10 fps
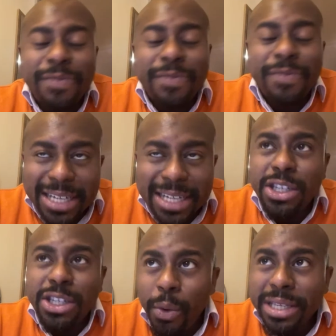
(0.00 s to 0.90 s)
fascists
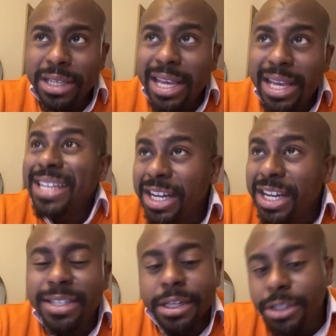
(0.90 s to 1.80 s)
always say it's
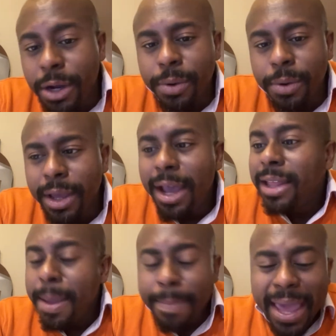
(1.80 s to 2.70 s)
just a joke.
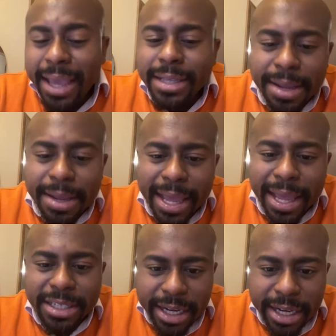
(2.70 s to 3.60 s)
They make it seem like
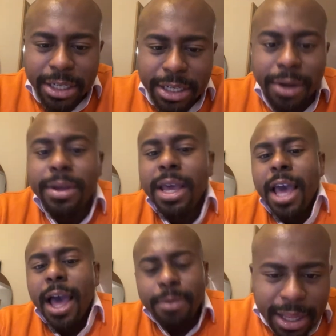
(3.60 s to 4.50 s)
it's just a joke.
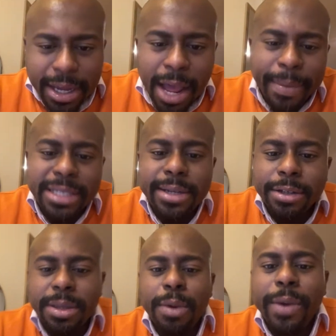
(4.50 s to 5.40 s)
I'm going to the comments.
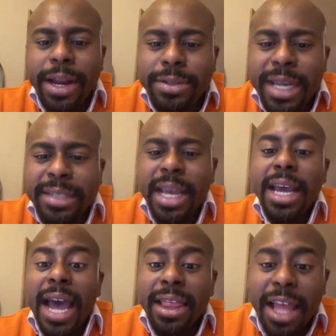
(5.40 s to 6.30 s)
Nelson Moreno says,
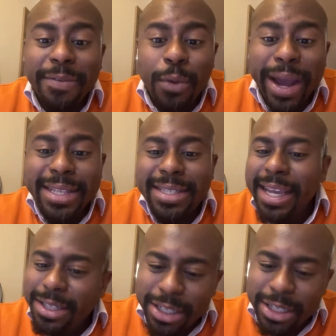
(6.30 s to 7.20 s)
I love whites.
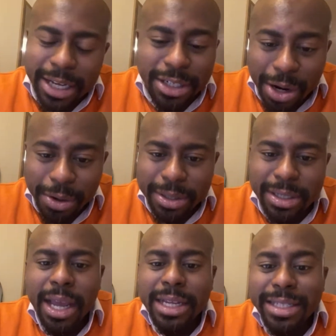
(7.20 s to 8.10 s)
It's just jokes.
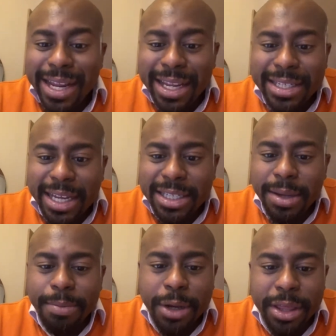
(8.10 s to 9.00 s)
Diddy did
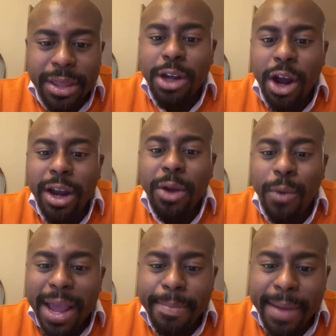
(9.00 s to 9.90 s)
some good things regarding
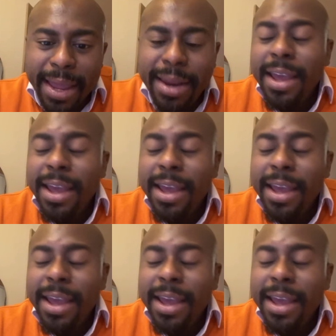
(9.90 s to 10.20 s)
white men